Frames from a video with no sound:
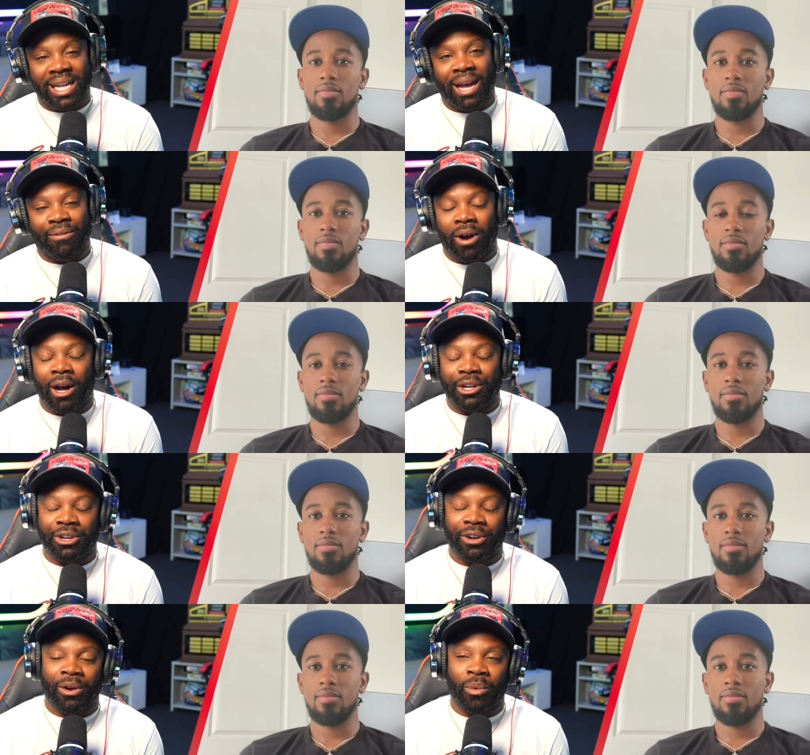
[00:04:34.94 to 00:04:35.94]
Speaker 1: dad,
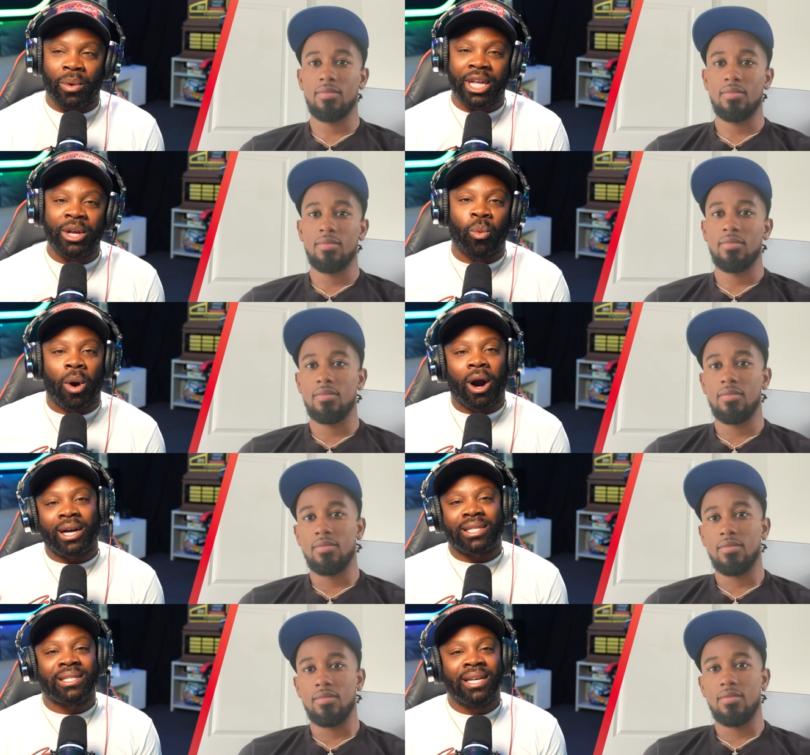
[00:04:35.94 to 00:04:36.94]
Roger, when he
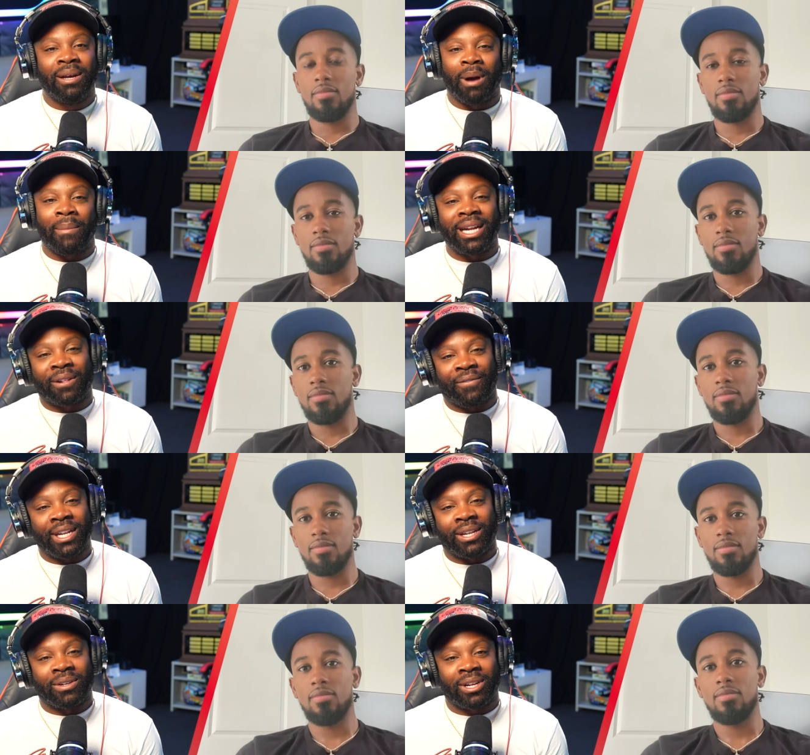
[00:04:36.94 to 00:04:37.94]
walks, my man's
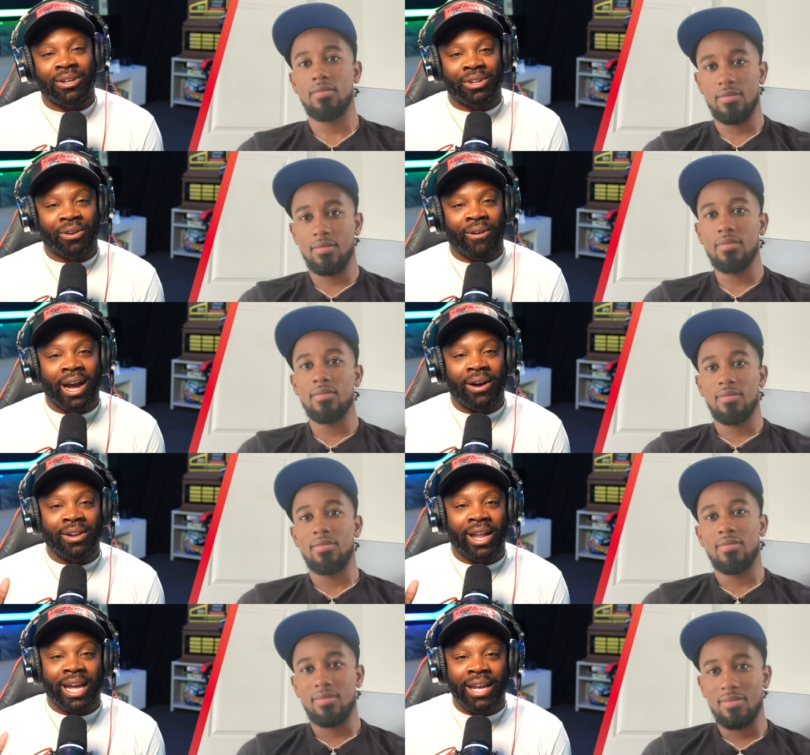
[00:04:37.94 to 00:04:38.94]
feet don't touch the ground.
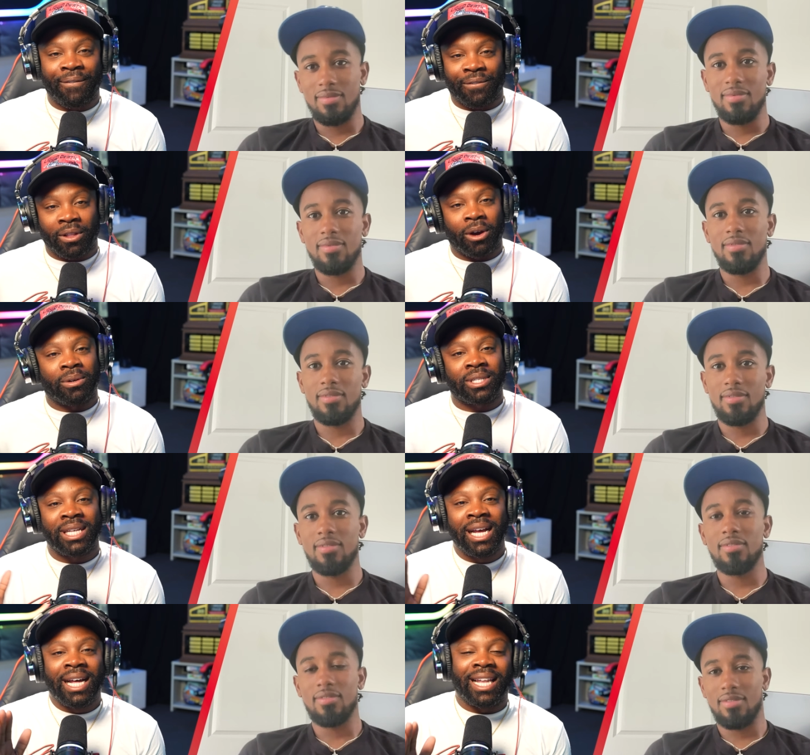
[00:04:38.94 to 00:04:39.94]
Like, he floats.
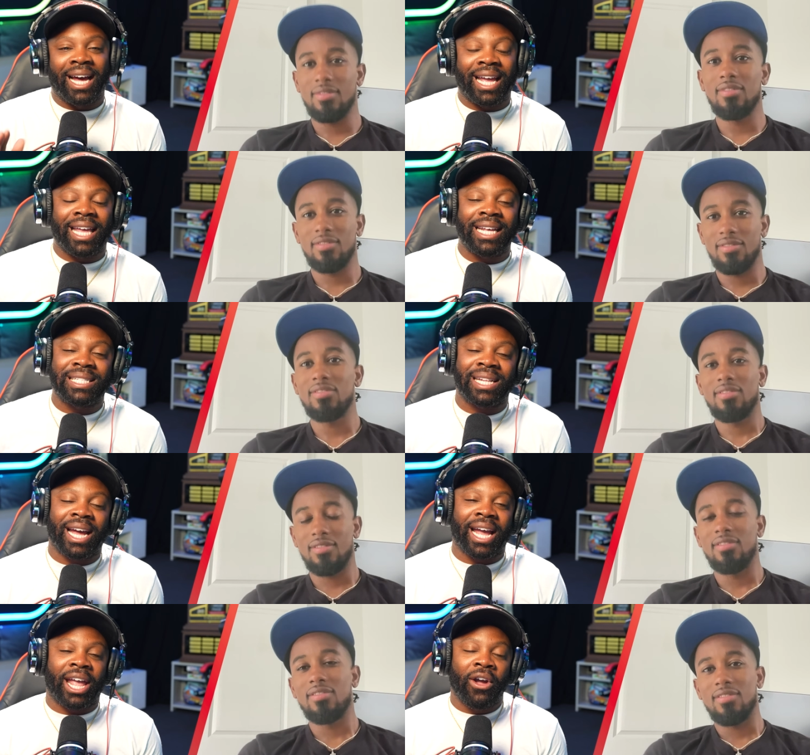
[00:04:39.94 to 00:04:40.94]
Like, he's
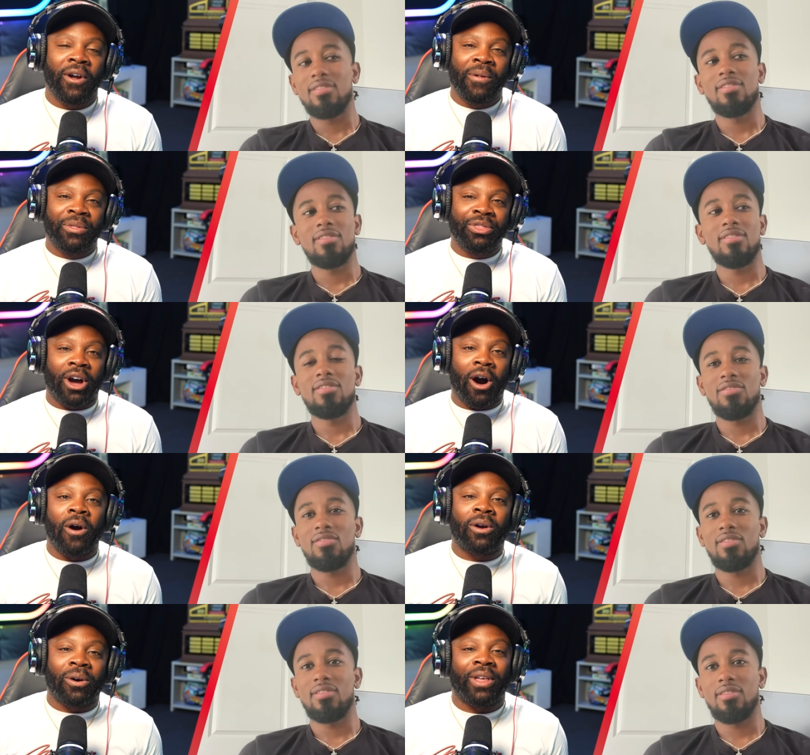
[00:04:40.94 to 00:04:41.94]
like the
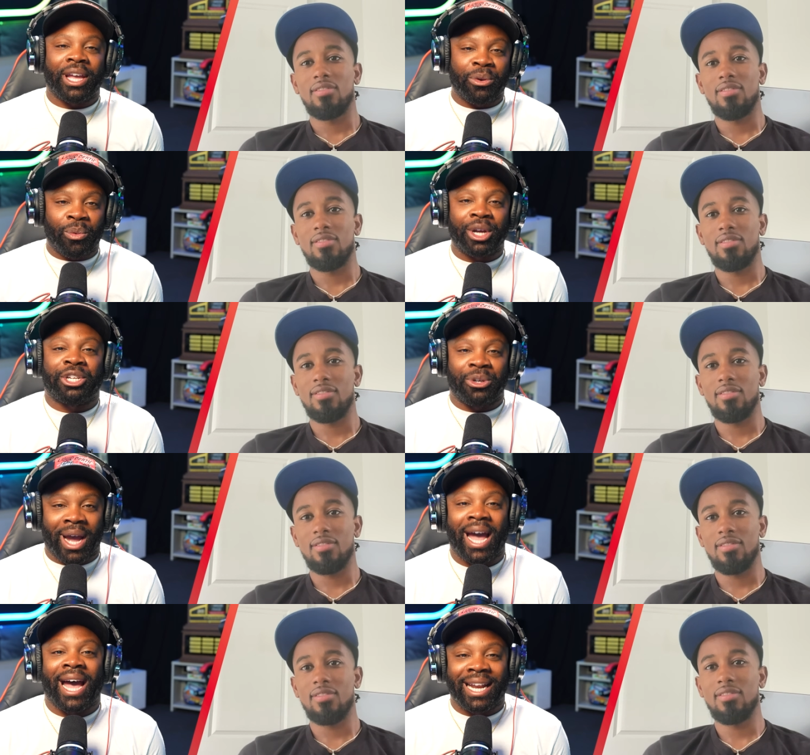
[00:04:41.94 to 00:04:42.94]
uncle that you wish you
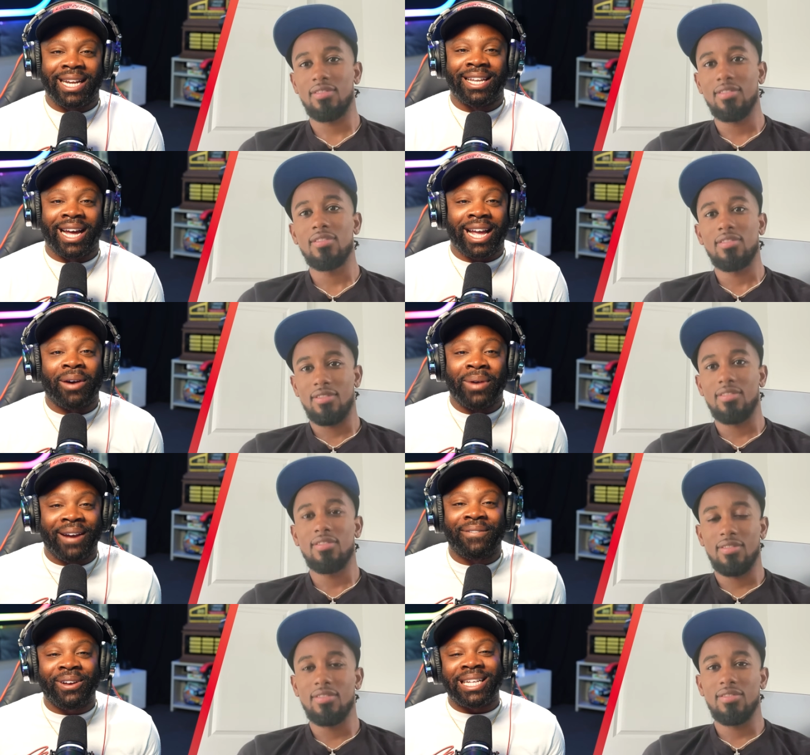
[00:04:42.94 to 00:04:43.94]
had. Like,
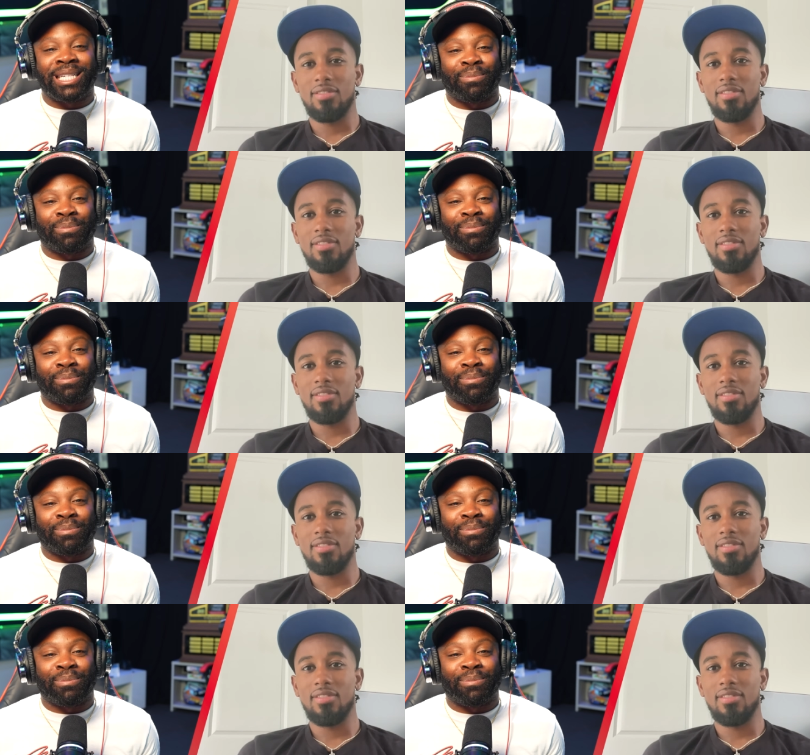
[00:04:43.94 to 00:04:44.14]
whenever he